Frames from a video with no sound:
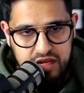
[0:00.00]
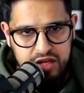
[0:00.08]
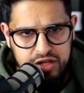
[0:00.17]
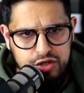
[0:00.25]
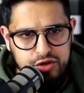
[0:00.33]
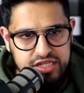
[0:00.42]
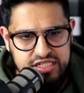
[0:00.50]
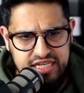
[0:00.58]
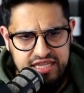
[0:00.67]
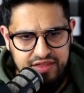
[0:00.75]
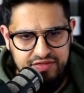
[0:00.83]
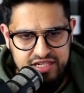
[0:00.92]
You can see
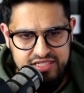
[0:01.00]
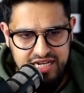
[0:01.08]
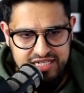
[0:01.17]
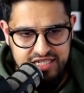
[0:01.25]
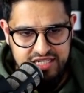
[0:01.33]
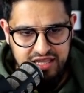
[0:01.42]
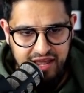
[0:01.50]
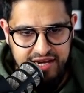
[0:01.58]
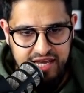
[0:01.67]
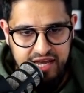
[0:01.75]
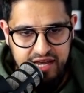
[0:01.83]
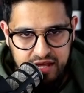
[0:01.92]
that that's this line
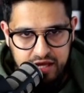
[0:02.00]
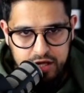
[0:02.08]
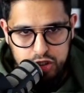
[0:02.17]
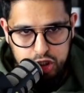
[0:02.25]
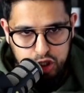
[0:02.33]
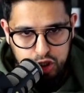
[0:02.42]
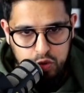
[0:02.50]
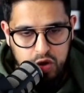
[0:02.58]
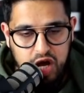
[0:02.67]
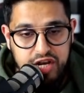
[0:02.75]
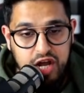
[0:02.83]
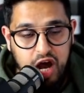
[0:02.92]
here, to
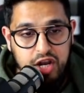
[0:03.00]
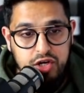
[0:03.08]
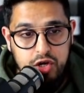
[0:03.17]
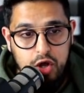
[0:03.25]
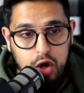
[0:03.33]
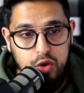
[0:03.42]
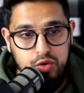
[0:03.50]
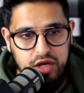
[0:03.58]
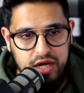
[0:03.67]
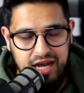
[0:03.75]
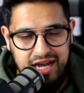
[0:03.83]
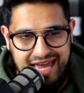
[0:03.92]
an unknown
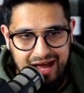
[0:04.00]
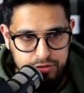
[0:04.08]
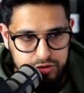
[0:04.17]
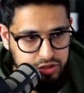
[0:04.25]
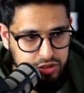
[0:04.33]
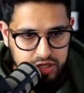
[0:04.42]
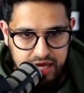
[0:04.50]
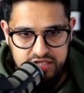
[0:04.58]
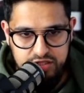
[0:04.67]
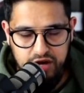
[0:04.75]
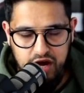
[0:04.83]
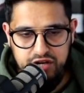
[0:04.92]
account. Okay,
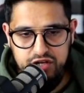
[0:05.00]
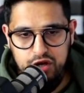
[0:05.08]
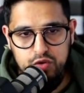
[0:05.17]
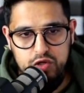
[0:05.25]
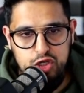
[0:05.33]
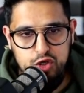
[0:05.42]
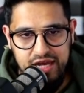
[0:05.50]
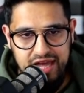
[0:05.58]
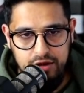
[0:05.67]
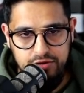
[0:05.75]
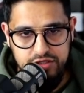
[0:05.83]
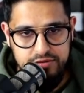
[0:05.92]
so an unknown new
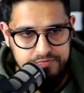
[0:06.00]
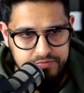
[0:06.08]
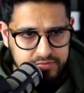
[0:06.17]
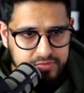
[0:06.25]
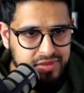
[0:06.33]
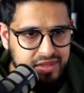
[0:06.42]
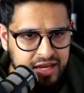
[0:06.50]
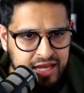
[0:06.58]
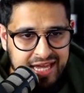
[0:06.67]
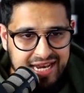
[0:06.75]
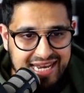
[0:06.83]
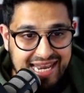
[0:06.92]
account.
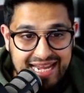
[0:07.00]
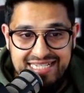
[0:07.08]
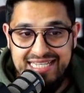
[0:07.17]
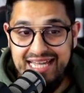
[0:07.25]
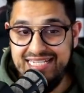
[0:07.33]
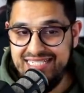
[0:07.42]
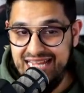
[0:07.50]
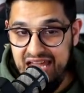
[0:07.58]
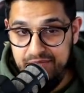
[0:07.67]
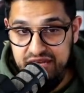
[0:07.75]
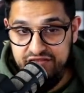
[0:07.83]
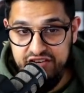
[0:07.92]
Later that
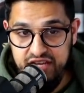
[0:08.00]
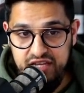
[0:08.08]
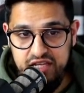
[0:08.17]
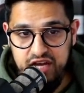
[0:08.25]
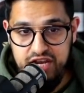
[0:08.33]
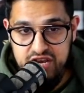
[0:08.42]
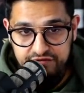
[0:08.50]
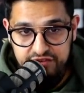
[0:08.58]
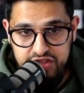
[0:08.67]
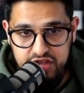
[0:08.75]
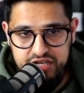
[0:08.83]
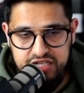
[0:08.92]
same evening, another
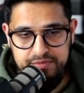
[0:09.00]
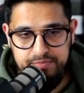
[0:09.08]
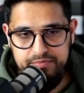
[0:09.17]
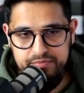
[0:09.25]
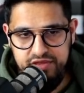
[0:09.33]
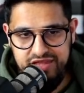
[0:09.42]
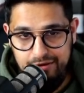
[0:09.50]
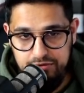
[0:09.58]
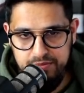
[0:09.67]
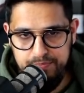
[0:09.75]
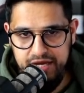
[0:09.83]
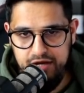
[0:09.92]

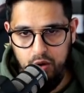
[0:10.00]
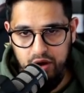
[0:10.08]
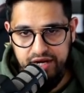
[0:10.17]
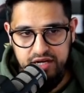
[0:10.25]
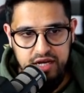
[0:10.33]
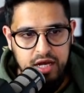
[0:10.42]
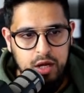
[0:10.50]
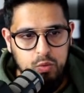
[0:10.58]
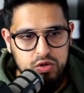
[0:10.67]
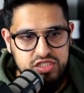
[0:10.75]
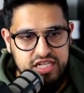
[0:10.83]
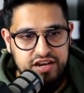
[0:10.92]
30,000 Bitcoin
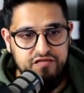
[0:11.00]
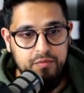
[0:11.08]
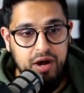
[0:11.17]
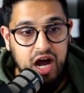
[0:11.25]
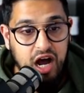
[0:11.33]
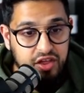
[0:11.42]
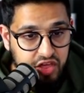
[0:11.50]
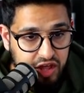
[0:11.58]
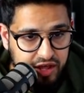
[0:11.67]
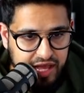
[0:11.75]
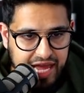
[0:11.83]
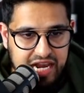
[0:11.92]
was sent from other
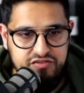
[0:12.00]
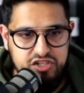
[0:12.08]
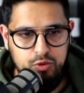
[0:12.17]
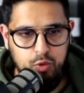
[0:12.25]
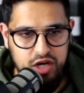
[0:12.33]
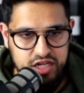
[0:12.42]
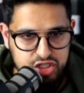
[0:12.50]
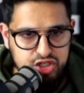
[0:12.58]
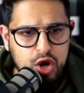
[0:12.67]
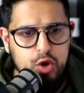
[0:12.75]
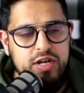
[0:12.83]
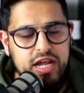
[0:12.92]
LFG wallets,
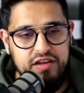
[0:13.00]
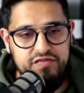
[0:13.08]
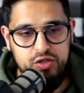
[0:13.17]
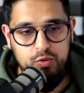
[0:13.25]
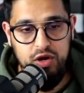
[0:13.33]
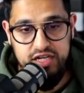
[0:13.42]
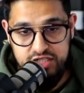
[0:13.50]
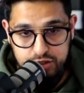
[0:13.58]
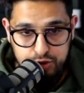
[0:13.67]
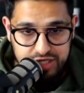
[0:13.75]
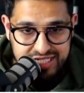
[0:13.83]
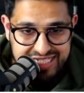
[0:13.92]
known LFG wallets, to
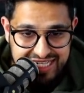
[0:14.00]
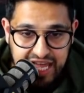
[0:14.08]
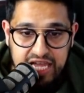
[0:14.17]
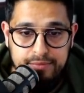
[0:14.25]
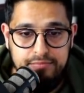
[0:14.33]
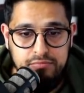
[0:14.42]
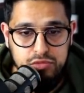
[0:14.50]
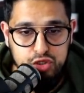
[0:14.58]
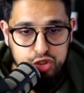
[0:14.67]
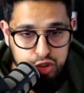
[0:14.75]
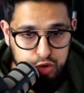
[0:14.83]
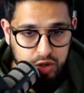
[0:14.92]
the same
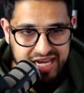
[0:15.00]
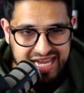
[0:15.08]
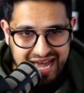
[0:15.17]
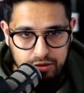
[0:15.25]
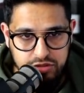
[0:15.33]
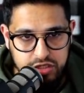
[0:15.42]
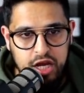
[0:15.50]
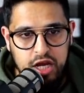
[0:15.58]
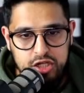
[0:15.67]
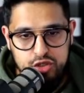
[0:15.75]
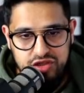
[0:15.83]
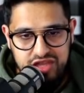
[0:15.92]
new account.
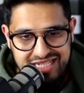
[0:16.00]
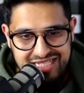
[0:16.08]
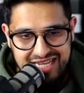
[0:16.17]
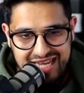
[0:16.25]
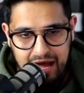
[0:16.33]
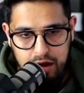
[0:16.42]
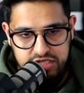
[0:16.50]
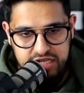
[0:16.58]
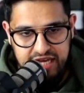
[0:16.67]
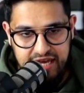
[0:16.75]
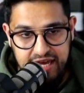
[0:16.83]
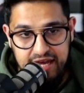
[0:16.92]
So this account
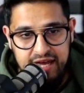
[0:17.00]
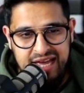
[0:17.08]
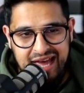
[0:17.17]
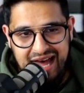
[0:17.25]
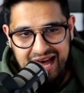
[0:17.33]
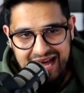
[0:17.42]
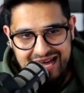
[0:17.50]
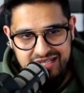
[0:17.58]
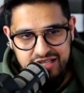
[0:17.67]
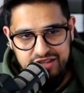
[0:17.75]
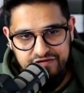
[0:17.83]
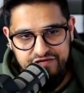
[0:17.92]
here had
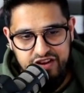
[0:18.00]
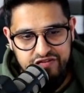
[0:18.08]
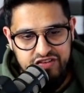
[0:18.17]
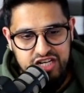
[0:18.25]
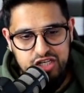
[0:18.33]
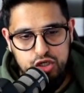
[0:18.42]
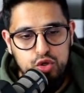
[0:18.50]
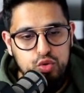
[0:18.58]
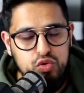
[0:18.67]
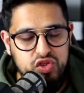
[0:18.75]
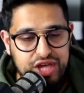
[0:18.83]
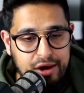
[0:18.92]
the
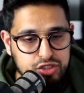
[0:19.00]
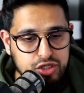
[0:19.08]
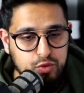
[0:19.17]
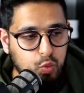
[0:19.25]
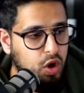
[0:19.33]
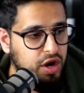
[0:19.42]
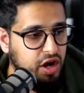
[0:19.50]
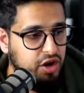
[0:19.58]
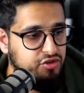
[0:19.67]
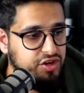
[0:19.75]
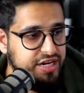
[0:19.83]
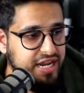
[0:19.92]

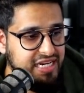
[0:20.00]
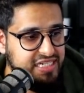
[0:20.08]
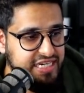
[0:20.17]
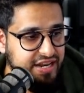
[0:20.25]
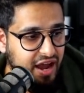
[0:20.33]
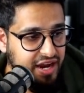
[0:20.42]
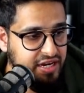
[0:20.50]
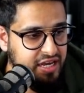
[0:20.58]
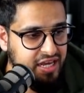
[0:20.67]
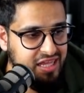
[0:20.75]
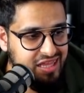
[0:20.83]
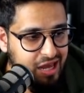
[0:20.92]

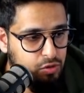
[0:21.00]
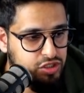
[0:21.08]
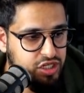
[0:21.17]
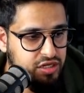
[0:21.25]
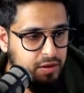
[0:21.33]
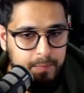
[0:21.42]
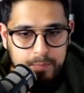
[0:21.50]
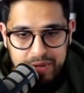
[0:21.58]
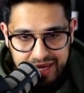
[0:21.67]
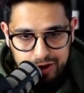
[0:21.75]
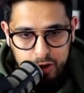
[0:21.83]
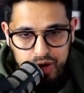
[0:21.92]
52,189,000
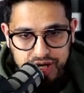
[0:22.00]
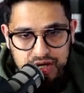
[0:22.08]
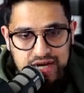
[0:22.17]
Bitcoin.